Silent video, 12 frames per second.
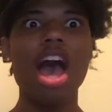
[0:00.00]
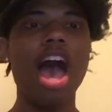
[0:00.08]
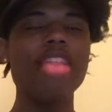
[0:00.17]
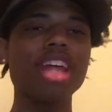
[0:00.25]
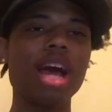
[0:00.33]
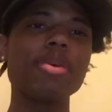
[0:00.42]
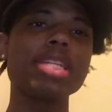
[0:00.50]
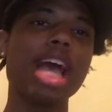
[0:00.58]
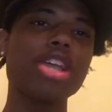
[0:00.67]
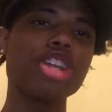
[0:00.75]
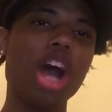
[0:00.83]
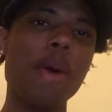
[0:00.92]
And then I was
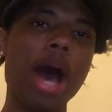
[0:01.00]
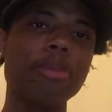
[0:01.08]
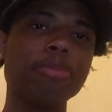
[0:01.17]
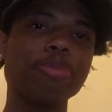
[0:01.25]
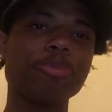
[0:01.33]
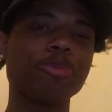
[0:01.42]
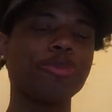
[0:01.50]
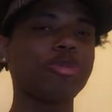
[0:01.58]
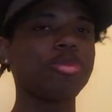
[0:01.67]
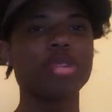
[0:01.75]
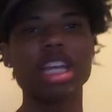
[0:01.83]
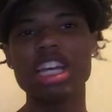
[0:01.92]
like, you know what?
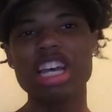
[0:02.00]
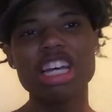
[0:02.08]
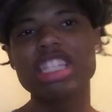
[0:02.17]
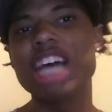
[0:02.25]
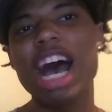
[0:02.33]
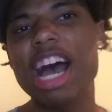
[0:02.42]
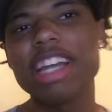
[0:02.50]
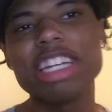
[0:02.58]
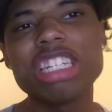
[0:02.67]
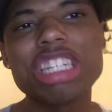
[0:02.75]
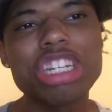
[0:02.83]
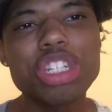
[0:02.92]
Ty,
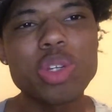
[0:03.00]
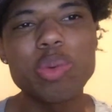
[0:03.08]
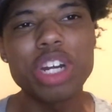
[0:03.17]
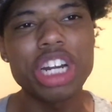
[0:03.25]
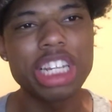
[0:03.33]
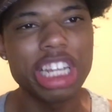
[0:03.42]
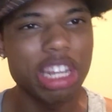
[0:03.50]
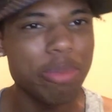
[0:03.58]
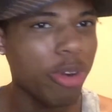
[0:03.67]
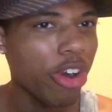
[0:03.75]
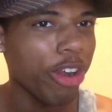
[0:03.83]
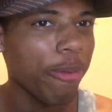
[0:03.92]
it's too early in the
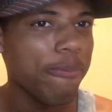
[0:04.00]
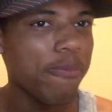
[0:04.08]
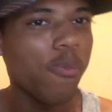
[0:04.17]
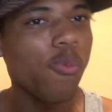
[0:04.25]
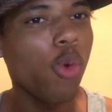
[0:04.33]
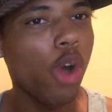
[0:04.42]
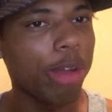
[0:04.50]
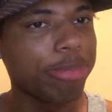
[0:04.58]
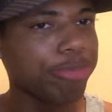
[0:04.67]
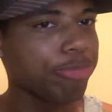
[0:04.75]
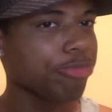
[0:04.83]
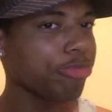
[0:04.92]
morning.
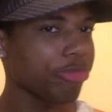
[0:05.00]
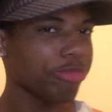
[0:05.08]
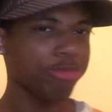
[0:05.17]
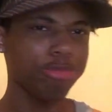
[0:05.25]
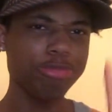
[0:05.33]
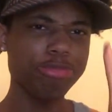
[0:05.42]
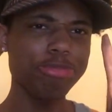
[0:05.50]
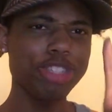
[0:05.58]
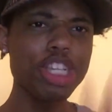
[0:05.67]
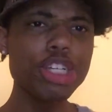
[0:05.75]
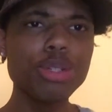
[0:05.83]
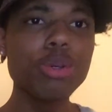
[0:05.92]
One.
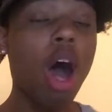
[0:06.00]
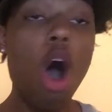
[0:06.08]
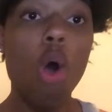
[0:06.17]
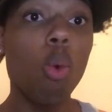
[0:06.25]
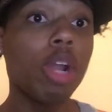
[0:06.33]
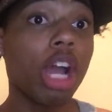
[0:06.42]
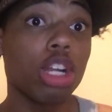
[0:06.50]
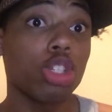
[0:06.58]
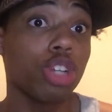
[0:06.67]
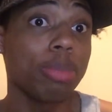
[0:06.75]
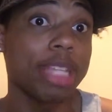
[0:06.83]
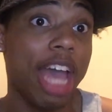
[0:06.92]
Two, we're on a
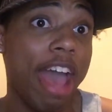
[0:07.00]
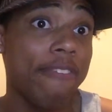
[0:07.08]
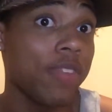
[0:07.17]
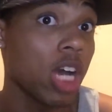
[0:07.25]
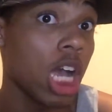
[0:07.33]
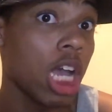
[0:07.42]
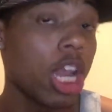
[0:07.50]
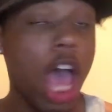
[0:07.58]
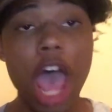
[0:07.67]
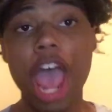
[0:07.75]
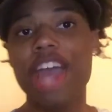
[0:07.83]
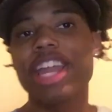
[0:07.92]
trip to have fun.
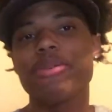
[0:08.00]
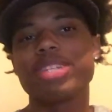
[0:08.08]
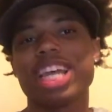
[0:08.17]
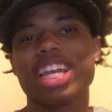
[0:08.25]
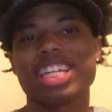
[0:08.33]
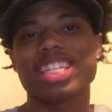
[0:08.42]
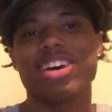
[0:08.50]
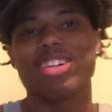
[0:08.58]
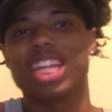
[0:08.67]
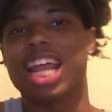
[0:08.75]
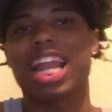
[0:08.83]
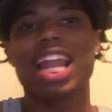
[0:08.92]
And they were singing a song
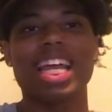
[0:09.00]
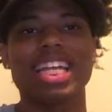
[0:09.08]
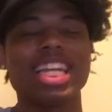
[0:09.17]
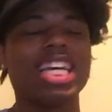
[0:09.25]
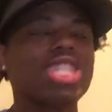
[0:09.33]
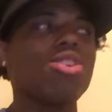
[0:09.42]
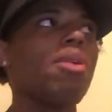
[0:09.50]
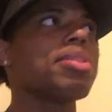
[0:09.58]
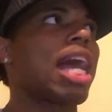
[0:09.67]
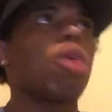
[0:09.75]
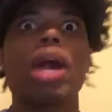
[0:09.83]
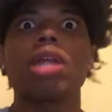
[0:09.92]
that I liked. So I was
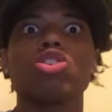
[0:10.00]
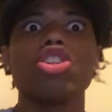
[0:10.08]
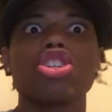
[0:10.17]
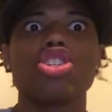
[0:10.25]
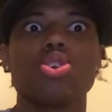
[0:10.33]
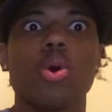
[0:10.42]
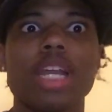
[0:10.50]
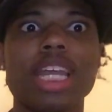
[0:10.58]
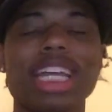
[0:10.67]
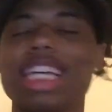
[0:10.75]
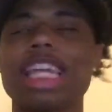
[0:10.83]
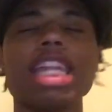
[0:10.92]
like, why don't you just join in?
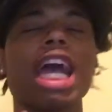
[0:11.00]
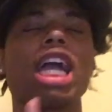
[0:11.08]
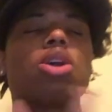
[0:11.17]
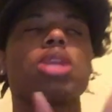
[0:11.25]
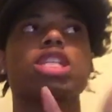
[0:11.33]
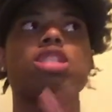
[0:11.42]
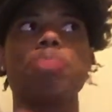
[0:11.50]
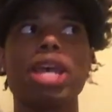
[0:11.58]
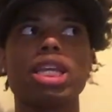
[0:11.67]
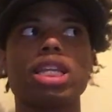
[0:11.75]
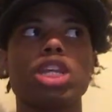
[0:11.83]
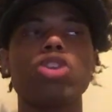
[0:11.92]
Because they're not going to
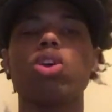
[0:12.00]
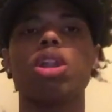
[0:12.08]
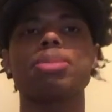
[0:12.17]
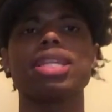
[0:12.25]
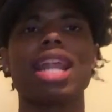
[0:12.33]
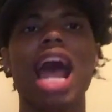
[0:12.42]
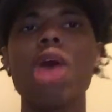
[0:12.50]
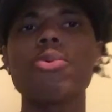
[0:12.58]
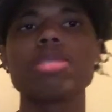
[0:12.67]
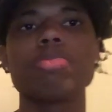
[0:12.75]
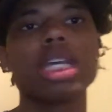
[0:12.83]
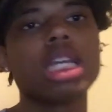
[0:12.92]
expect it. You know what I'm saying? I
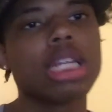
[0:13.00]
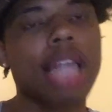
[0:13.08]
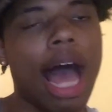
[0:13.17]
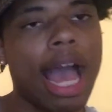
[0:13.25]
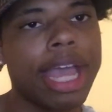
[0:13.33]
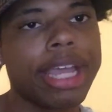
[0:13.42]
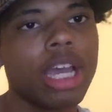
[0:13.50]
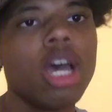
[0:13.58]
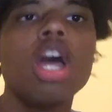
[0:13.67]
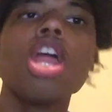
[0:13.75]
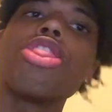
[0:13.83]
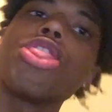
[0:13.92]
was being like
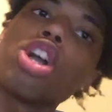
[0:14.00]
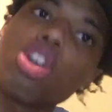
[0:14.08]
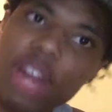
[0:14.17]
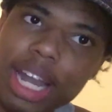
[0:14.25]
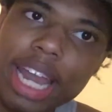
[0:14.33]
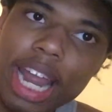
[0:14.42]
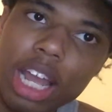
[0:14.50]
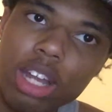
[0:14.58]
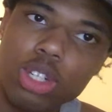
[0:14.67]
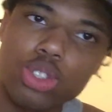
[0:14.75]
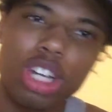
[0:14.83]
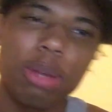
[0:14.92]
the granddaddy on
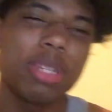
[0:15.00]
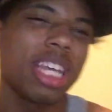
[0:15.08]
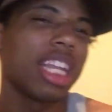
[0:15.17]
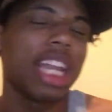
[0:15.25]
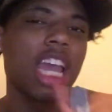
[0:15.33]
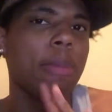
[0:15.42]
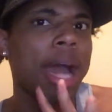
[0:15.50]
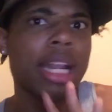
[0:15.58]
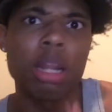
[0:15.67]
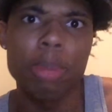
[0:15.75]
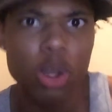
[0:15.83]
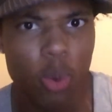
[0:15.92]
the trip, telling everybody
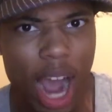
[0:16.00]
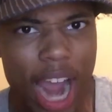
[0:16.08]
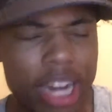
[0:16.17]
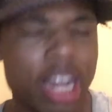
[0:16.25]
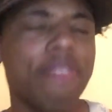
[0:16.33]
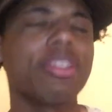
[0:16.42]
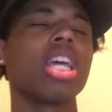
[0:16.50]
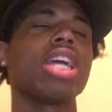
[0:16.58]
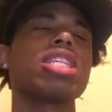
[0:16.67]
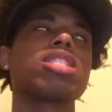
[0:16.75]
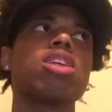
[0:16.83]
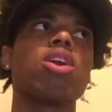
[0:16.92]
to be quiet and
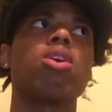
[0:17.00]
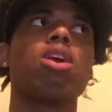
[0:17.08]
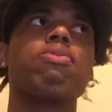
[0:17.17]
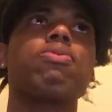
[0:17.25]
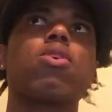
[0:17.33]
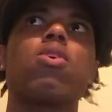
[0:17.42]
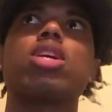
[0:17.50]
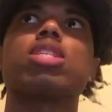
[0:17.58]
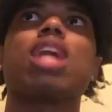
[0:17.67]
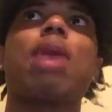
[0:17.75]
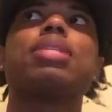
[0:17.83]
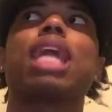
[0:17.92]
everything. So, of course,
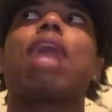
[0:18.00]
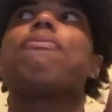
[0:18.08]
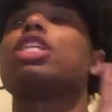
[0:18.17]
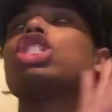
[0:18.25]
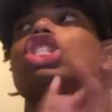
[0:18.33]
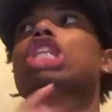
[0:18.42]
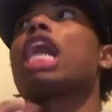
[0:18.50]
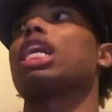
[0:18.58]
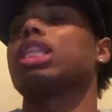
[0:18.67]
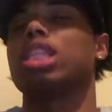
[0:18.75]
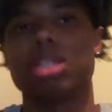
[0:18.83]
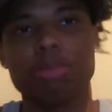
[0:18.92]
I was like, I'm going to
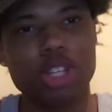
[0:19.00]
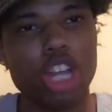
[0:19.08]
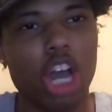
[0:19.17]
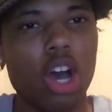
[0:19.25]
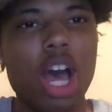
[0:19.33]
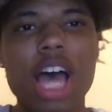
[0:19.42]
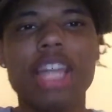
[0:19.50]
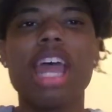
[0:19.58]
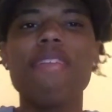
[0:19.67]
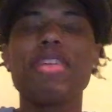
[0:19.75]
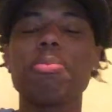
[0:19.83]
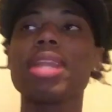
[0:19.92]
shock them. You know,
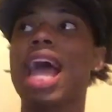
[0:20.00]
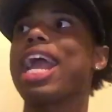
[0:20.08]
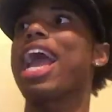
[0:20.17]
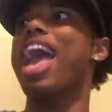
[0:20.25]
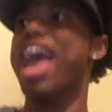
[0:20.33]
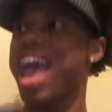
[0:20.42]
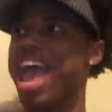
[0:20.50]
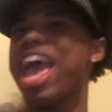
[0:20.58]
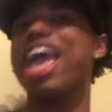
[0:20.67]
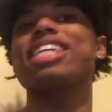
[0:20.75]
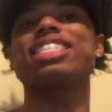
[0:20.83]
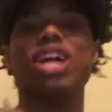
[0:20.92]
they finna be like,
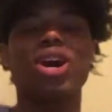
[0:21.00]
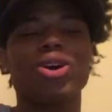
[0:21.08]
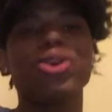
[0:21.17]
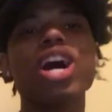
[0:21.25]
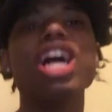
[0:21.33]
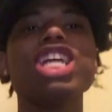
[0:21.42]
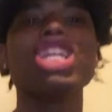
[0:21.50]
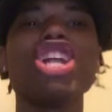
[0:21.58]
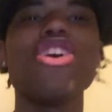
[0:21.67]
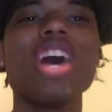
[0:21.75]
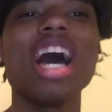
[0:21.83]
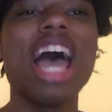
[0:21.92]
hey. So, you
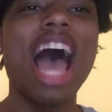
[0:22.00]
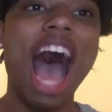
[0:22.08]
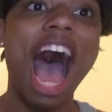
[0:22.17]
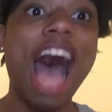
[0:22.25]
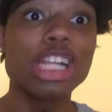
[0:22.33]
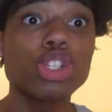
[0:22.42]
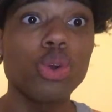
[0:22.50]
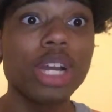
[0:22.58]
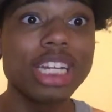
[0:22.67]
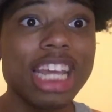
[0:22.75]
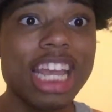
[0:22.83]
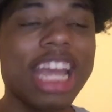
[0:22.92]
know what? I
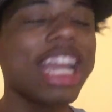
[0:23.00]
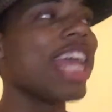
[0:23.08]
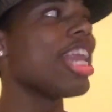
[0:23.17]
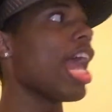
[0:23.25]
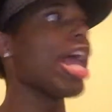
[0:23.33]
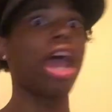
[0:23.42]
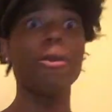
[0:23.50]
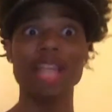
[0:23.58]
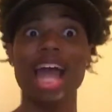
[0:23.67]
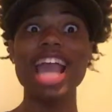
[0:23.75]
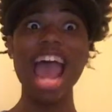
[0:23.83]
joined in. And they were like,